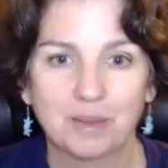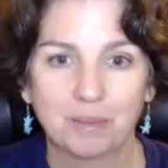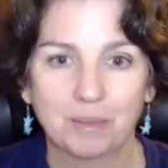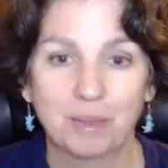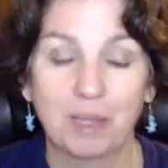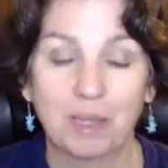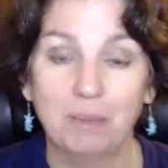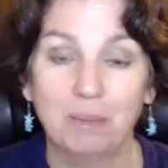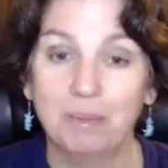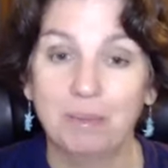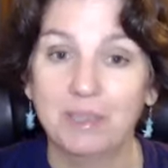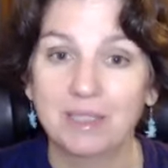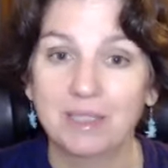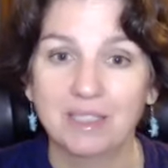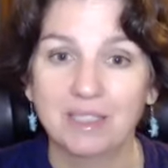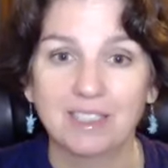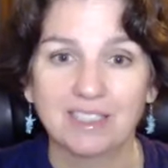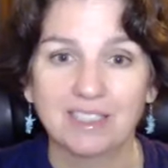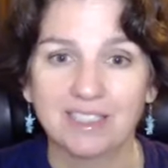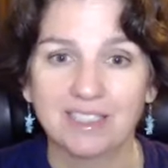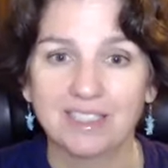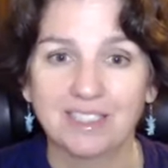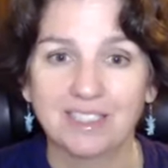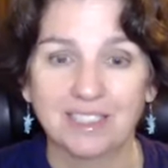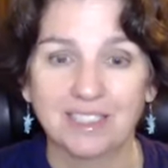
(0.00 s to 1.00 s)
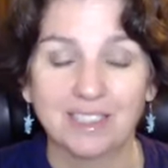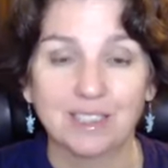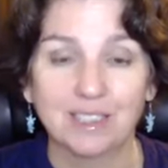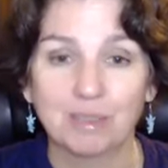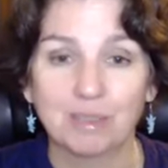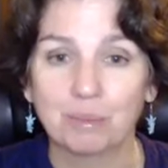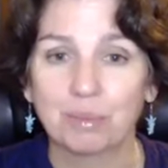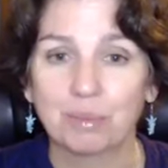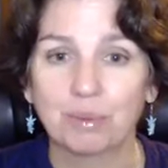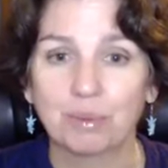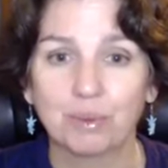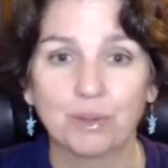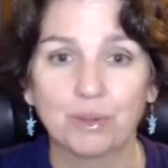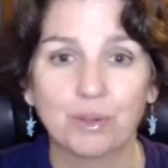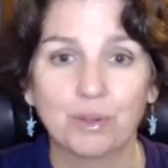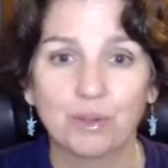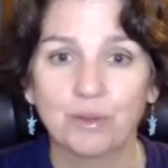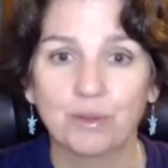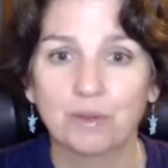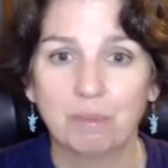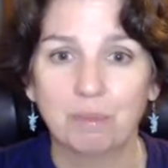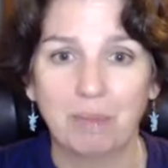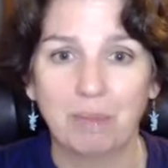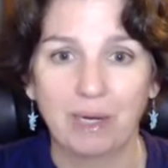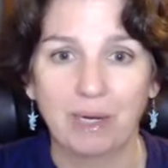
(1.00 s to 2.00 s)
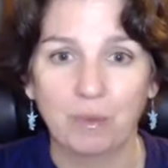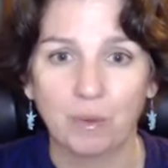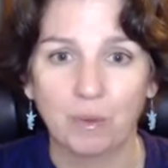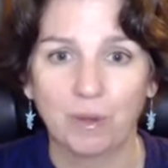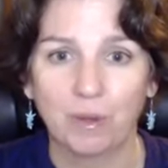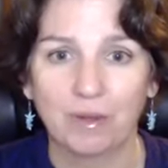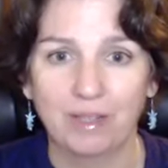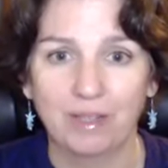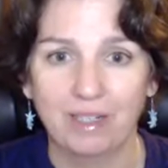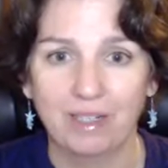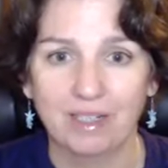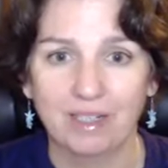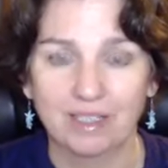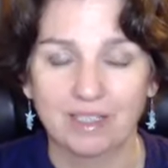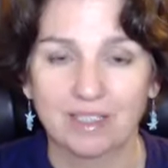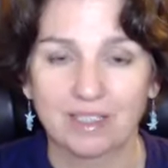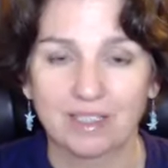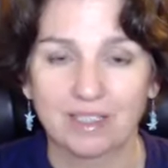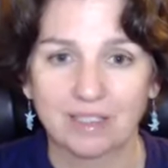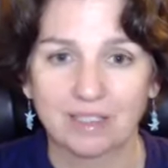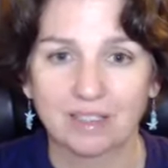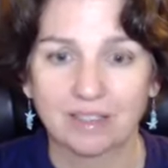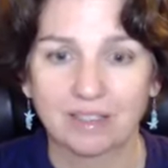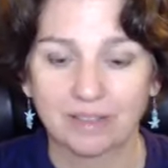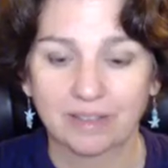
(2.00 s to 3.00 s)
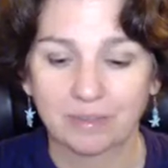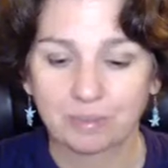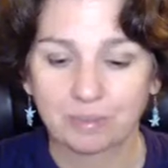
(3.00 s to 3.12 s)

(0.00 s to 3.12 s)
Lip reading: My busyness doesn't prove my worthiness.